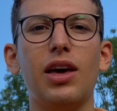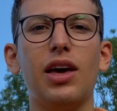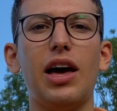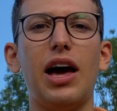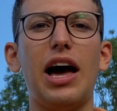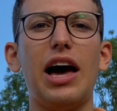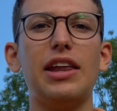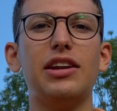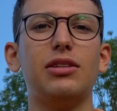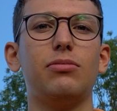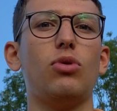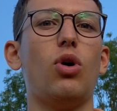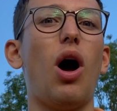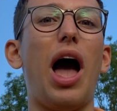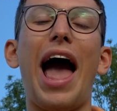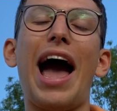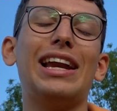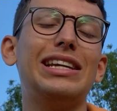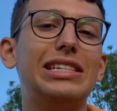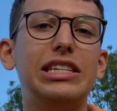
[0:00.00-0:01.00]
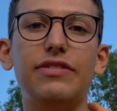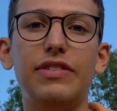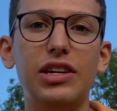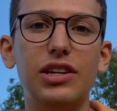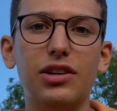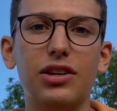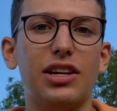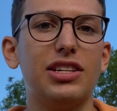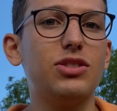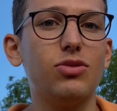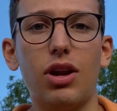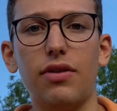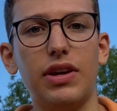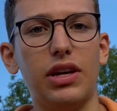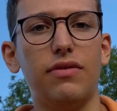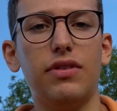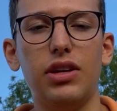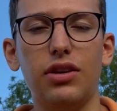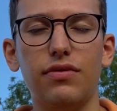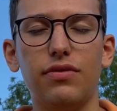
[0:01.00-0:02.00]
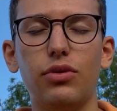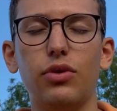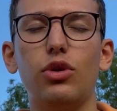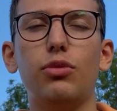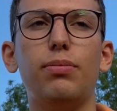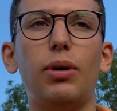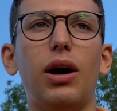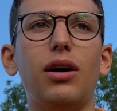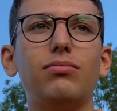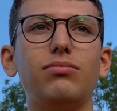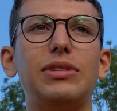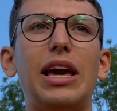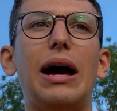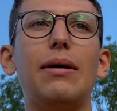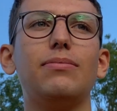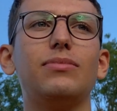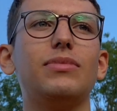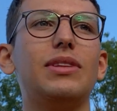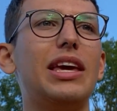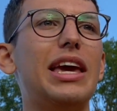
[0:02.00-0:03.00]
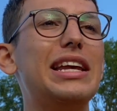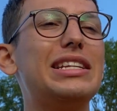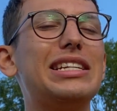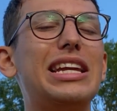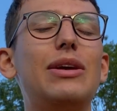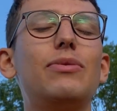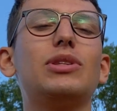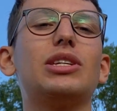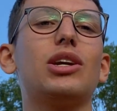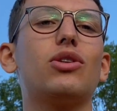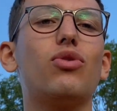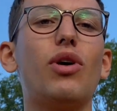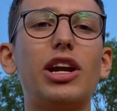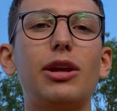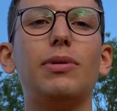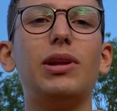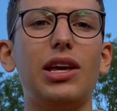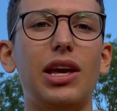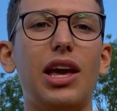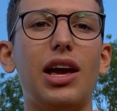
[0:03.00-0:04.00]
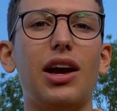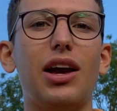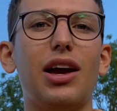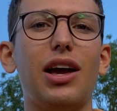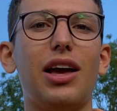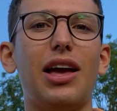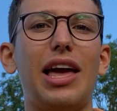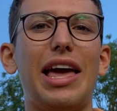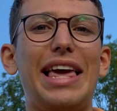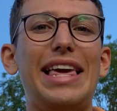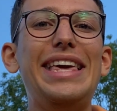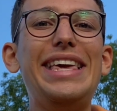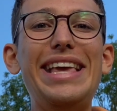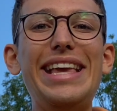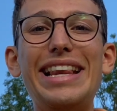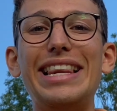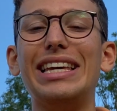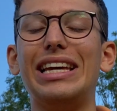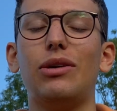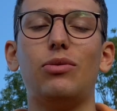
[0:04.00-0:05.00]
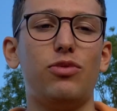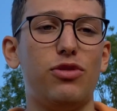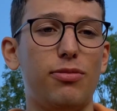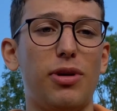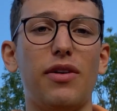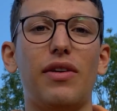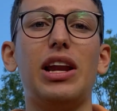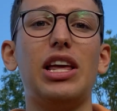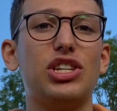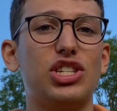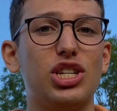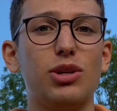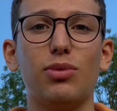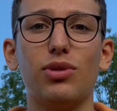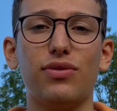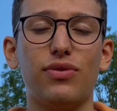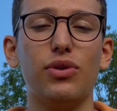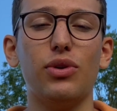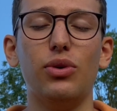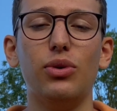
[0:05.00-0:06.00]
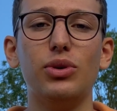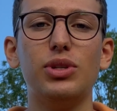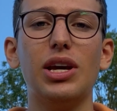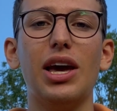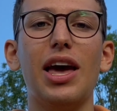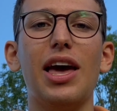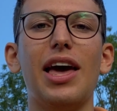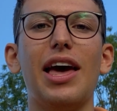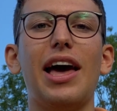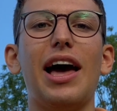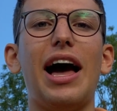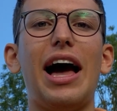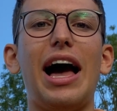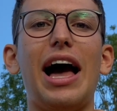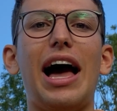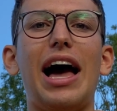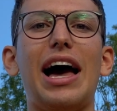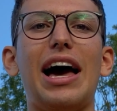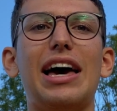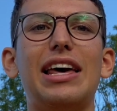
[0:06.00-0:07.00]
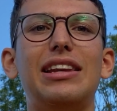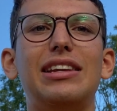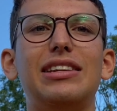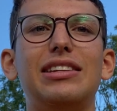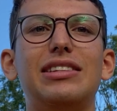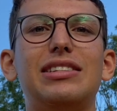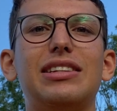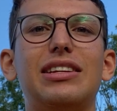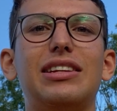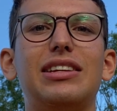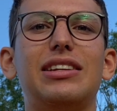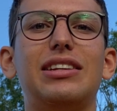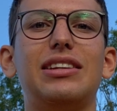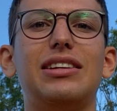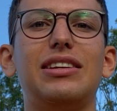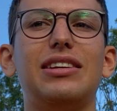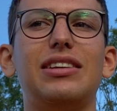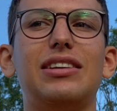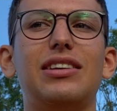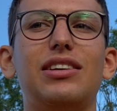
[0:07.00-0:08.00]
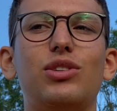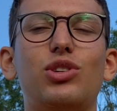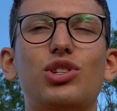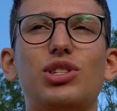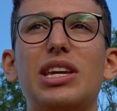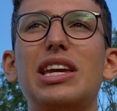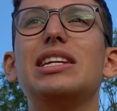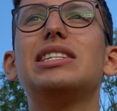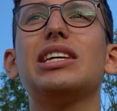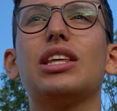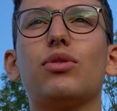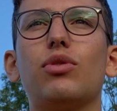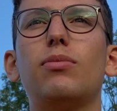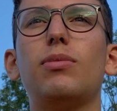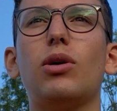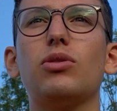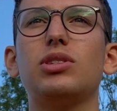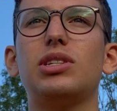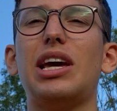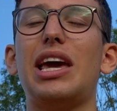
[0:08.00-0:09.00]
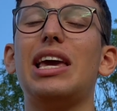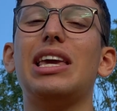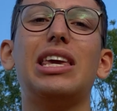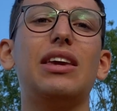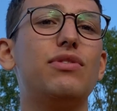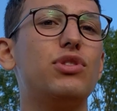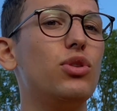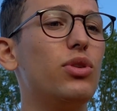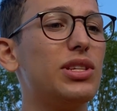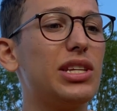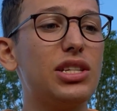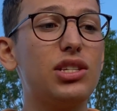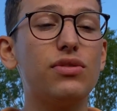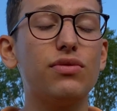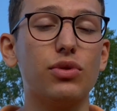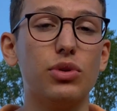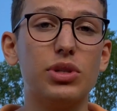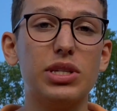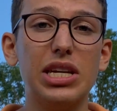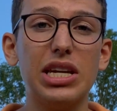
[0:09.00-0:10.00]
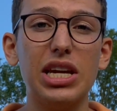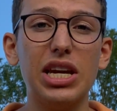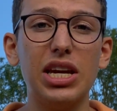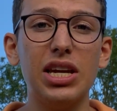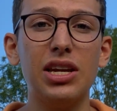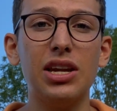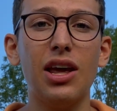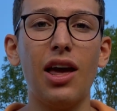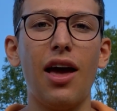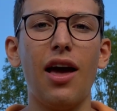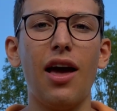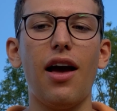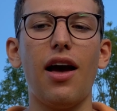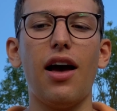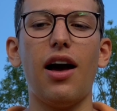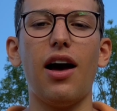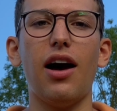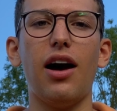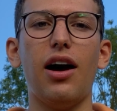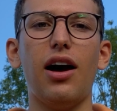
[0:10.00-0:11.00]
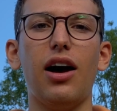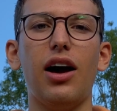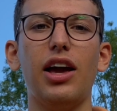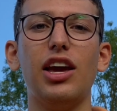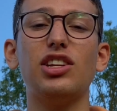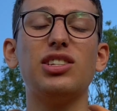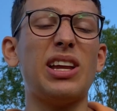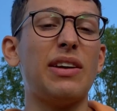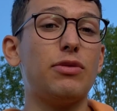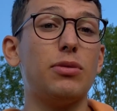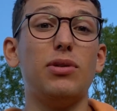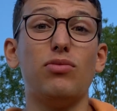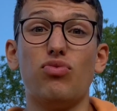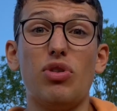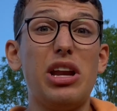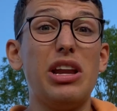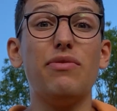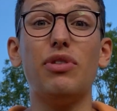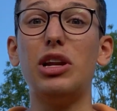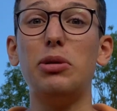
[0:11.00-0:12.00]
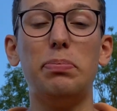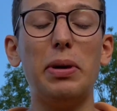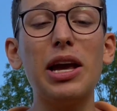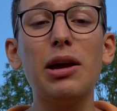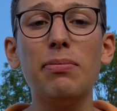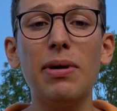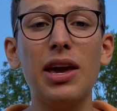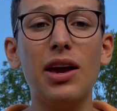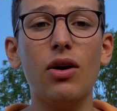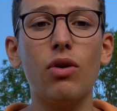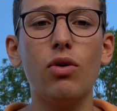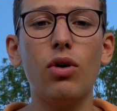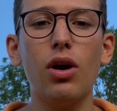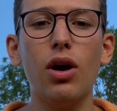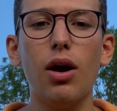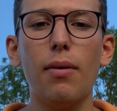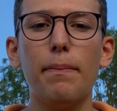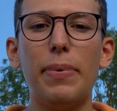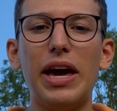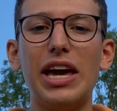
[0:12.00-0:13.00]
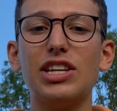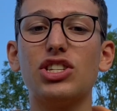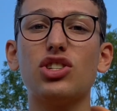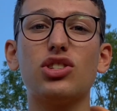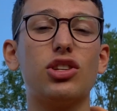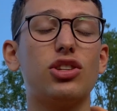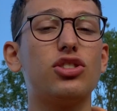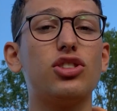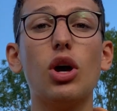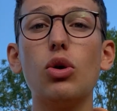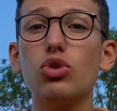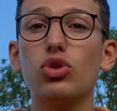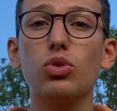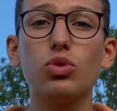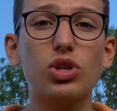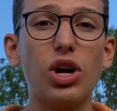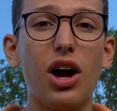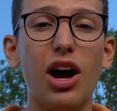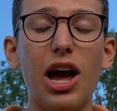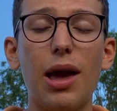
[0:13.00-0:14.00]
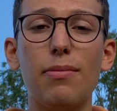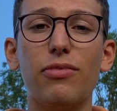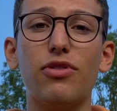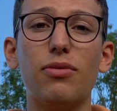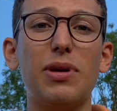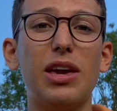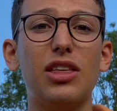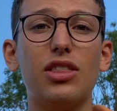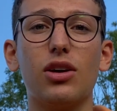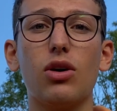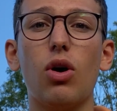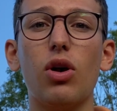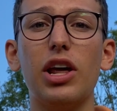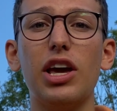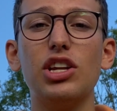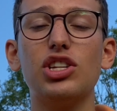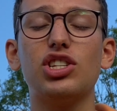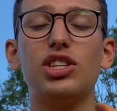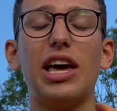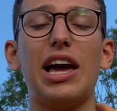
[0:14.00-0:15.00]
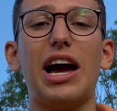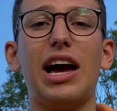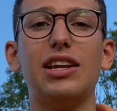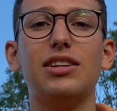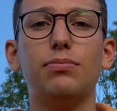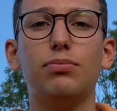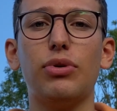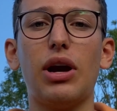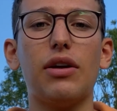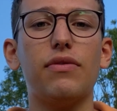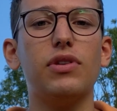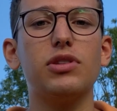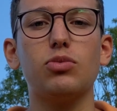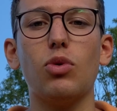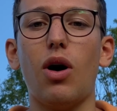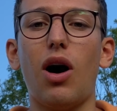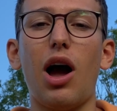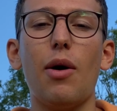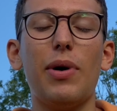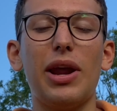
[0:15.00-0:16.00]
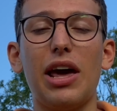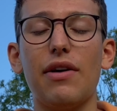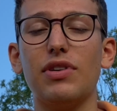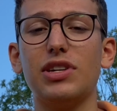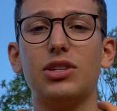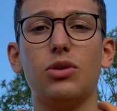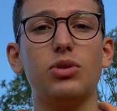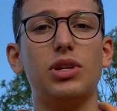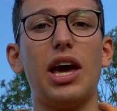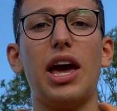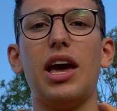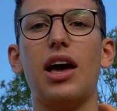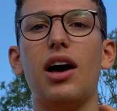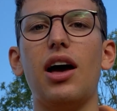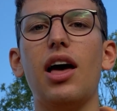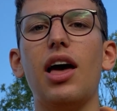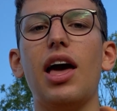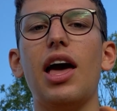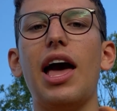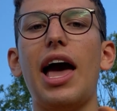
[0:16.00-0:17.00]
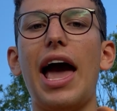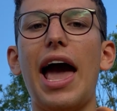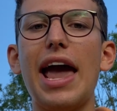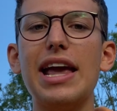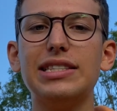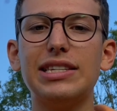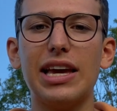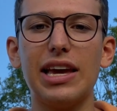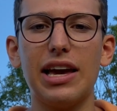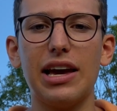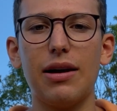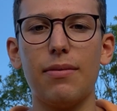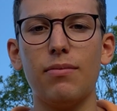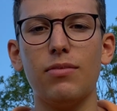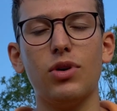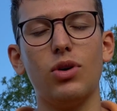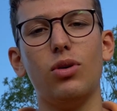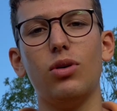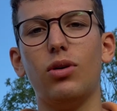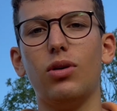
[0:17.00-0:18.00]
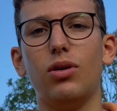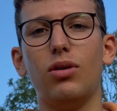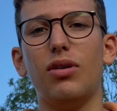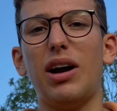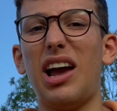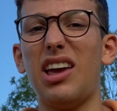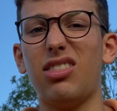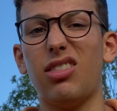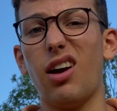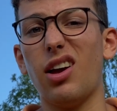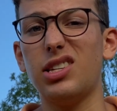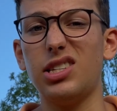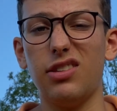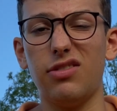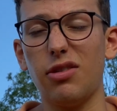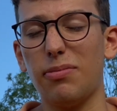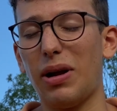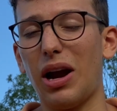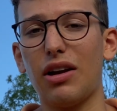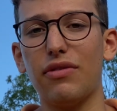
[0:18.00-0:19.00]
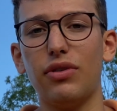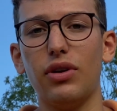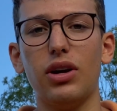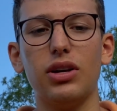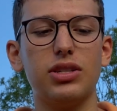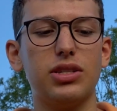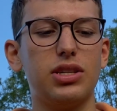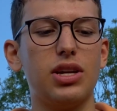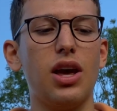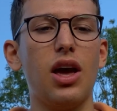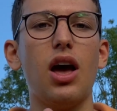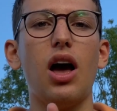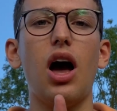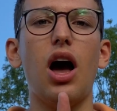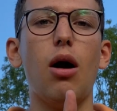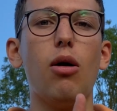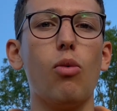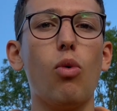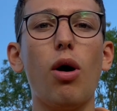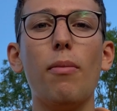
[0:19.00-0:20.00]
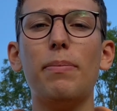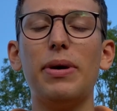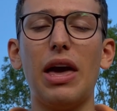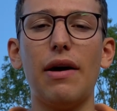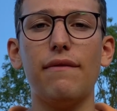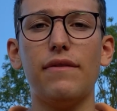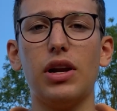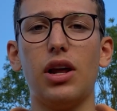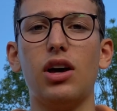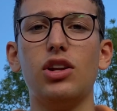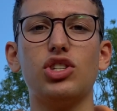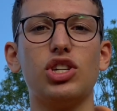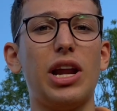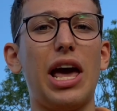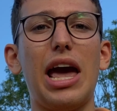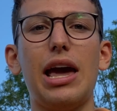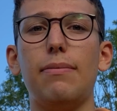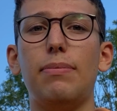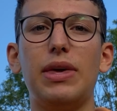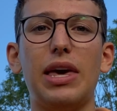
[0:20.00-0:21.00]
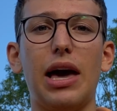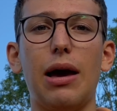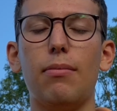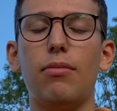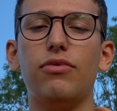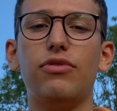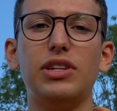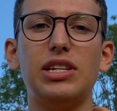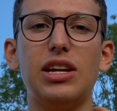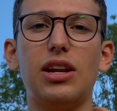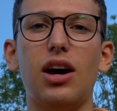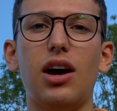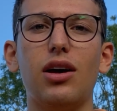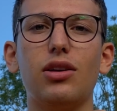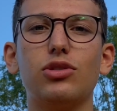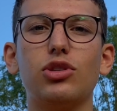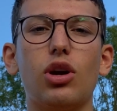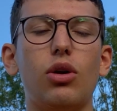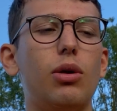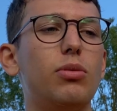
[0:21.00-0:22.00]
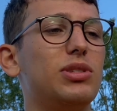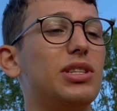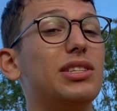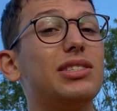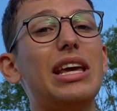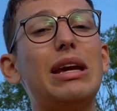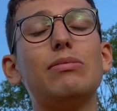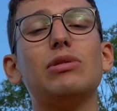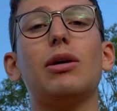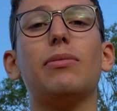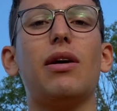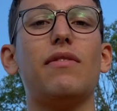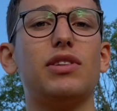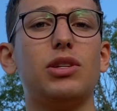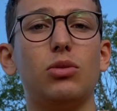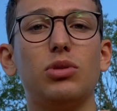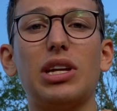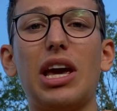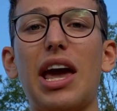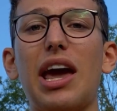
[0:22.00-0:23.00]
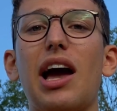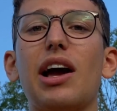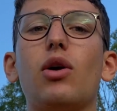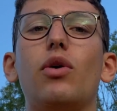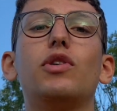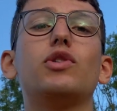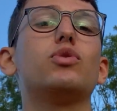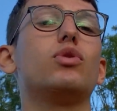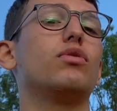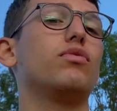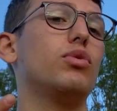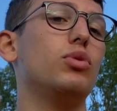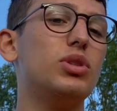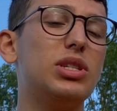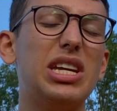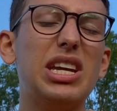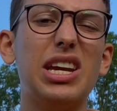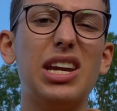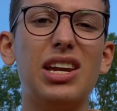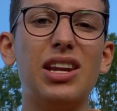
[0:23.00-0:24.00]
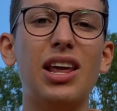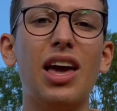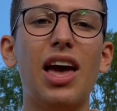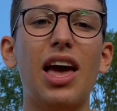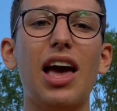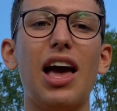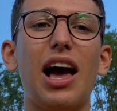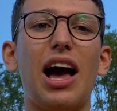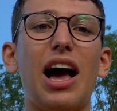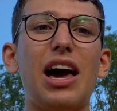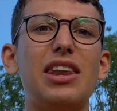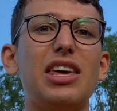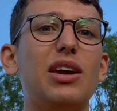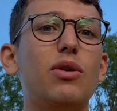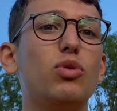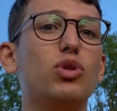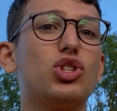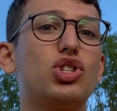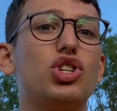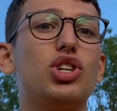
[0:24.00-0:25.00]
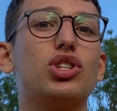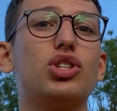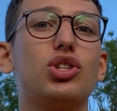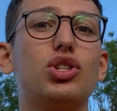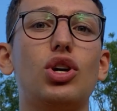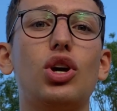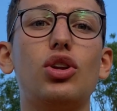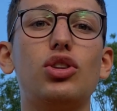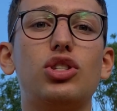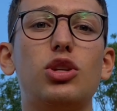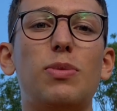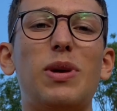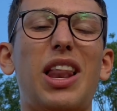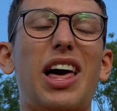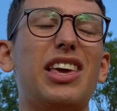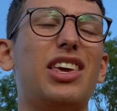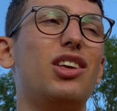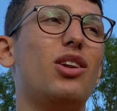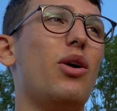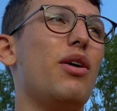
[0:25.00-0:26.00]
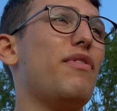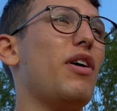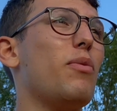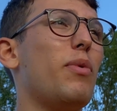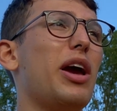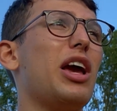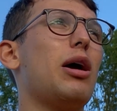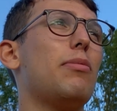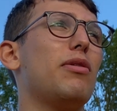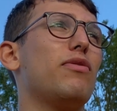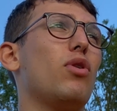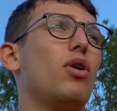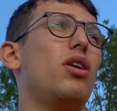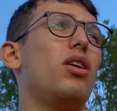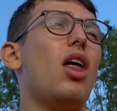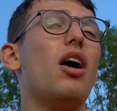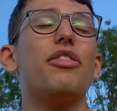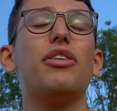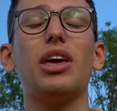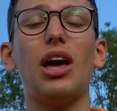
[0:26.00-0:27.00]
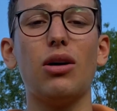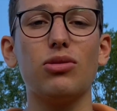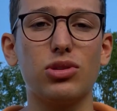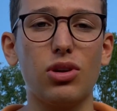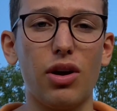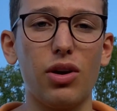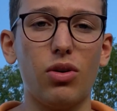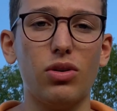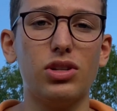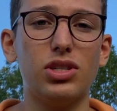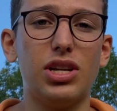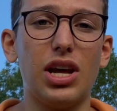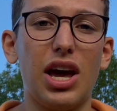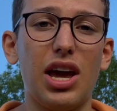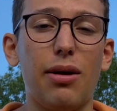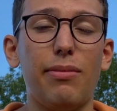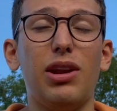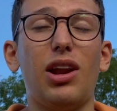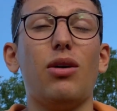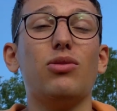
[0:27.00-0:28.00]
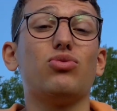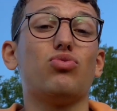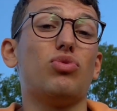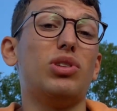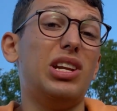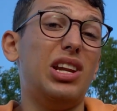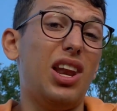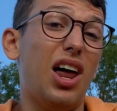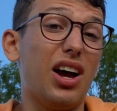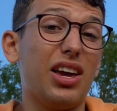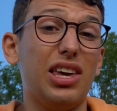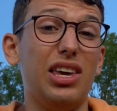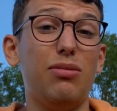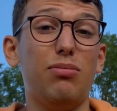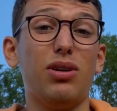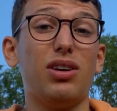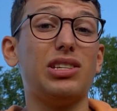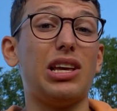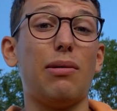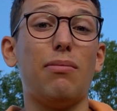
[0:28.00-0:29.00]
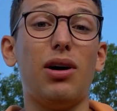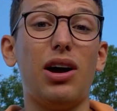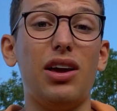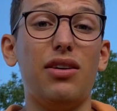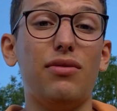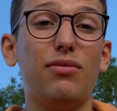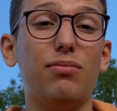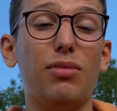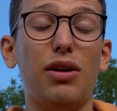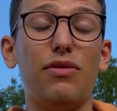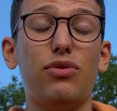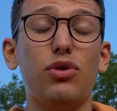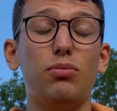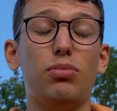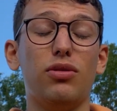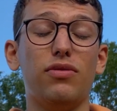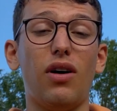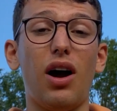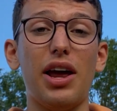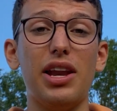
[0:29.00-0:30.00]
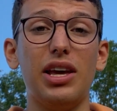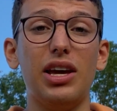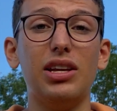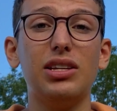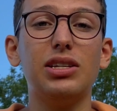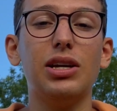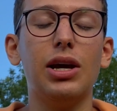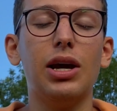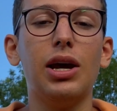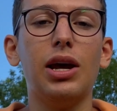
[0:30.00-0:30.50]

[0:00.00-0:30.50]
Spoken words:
and I'm not anti-vegan, I still love eating vegan food, but yeah, Italy was incredibly healing for my relationship with food, and just eating 3 meals a day, it gives you a sense of routine. It doesn't have to be a really, really big meal, but it's just a social time for me at the college. They had breakfast. Well, I went every single day at 8 a.m. or 8:30 for breakfast, 1 p.m. for lunch, and 8 p.m. for dinner. So it was the same time every single day. I got into a routine, and it was just good to be like, you know, if I wake up, I've got nothing else going on today. I mean, I was really lucky because I have my food provided.